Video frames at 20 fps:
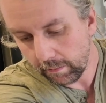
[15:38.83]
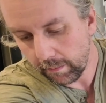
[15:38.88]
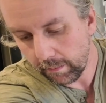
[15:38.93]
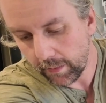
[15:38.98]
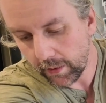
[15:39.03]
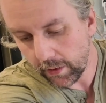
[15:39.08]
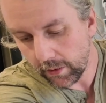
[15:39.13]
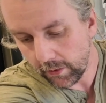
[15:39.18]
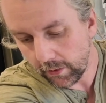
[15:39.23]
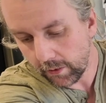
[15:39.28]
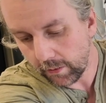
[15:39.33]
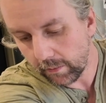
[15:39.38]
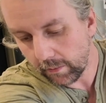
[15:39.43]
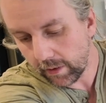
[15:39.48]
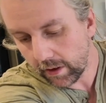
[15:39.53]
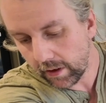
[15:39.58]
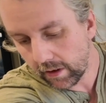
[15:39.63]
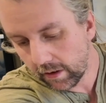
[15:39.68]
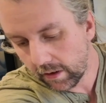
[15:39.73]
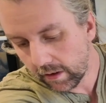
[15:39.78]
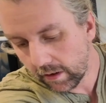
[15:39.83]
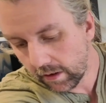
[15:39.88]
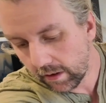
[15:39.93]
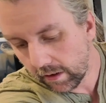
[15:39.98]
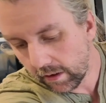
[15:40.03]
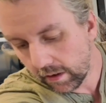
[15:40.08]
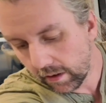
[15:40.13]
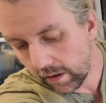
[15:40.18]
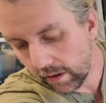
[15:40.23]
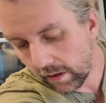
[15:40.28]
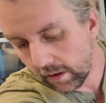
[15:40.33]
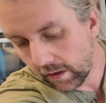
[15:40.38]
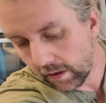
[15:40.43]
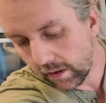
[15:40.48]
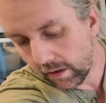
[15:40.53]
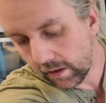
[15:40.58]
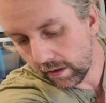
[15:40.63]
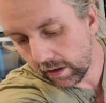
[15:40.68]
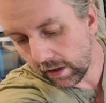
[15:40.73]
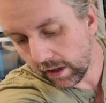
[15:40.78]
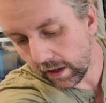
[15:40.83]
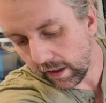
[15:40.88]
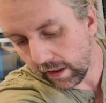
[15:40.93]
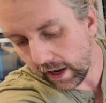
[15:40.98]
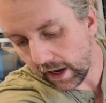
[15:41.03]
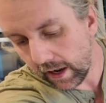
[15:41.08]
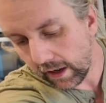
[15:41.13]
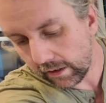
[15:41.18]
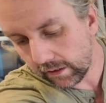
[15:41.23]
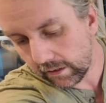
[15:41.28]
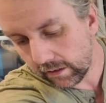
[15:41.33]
Boom. Look at that.